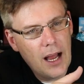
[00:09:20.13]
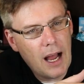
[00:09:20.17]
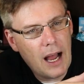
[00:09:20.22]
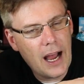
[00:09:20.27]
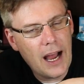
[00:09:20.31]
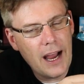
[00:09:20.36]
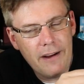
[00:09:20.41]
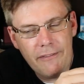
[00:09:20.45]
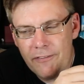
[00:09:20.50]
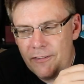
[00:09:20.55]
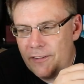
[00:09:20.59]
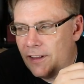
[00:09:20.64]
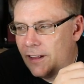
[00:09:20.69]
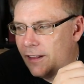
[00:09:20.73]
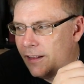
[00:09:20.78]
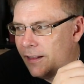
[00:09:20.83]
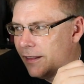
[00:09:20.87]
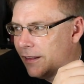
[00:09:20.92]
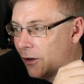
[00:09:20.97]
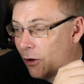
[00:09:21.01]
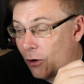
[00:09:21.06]
I
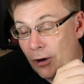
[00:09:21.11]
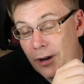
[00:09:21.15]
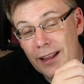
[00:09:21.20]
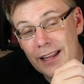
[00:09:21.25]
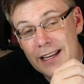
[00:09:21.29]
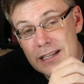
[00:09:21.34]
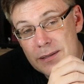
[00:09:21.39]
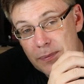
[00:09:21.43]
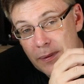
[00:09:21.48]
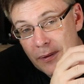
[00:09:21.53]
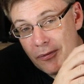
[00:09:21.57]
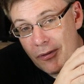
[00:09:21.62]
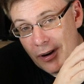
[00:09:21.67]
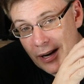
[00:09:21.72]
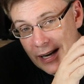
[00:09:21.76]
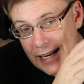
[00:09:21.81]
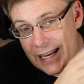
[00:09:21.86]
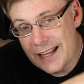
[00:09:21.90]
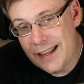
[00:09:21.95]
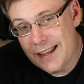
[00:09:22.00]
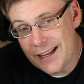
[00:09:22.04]
feel, or at least before
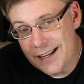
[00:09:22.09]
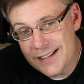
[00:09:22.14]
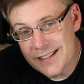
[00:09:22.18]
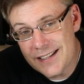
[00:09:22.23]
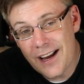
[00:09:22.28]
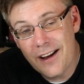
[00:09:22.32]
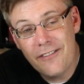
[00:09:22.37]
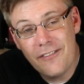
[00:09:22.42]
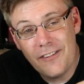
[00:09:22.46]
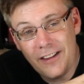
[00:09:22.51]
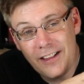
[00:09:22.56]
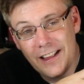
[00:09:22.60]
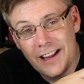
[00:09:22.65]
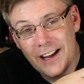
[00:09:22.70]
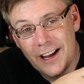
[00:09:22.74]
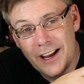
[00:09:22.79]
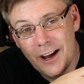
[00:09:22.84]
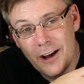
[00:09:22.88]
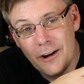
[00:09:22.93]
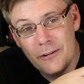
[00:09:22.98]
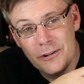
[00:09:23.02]
I did this, I felt
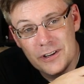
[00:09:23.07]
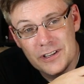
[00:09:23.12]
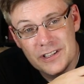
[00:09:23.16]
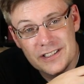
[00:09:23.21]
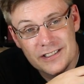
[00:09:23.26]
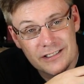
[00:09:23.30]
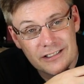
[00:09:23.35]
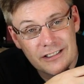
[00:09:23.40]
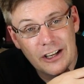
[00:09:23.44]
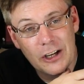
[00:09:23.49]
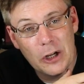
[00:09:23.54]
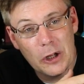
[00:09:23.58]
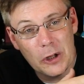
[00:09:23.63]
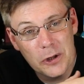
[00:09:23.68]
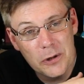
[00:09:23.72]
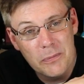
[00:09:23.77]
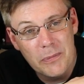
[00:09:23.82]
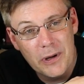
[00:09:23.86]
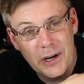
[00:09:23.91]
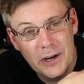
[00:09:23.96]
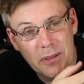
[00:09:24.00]
like I was an
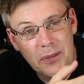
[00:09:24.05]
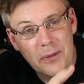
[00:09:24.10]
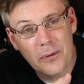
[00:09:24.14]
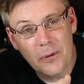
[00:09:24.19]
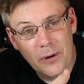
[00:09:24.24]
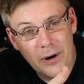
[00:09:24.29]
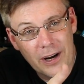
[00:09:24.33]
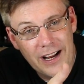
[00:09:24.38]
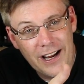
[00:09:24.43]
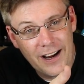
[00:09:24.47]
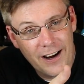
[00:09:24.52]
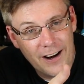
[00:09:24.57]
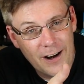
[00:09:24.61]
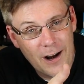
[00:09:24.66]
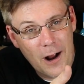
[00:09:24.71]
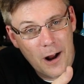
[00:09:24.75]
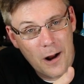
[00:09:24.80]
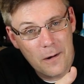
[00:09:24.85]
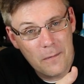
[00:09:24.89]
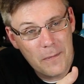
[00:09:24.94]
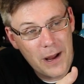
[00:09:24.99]
ultimate authority on
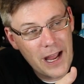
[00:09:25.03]
Iron